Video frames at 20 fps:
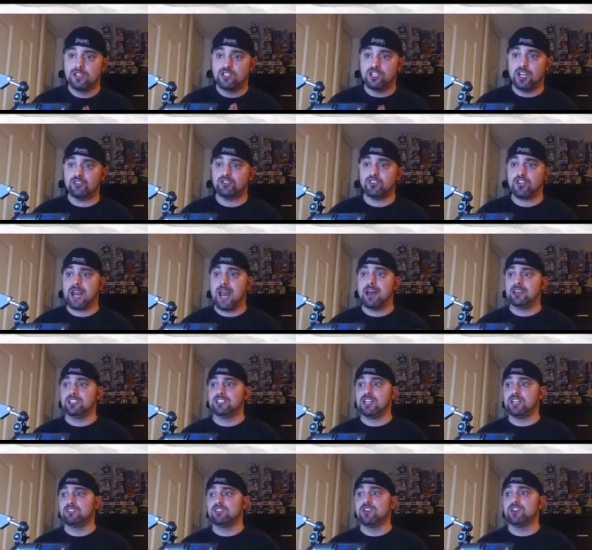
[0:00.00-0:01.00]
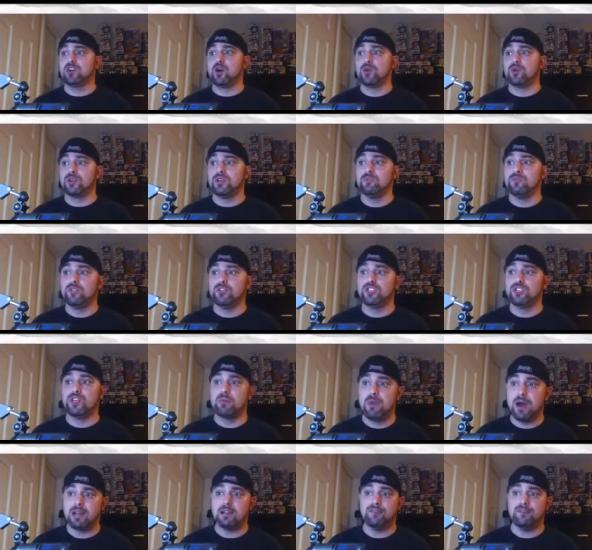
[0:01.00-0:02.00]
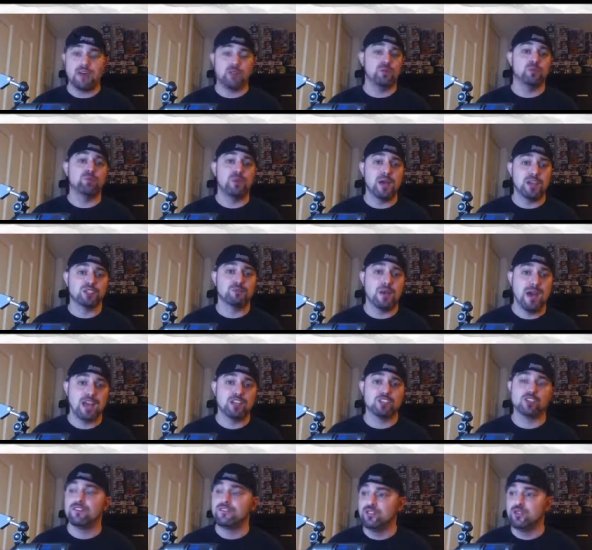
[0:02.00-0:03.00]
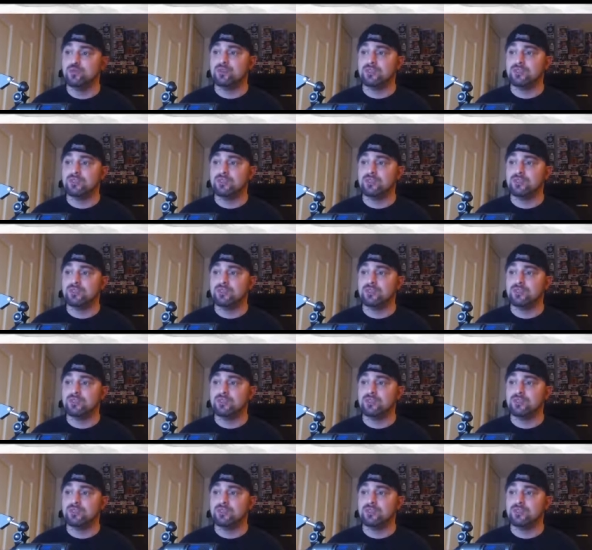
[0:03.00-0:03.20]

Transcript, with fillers: Cedric Alexander and Kota Ibushi might have had the best match of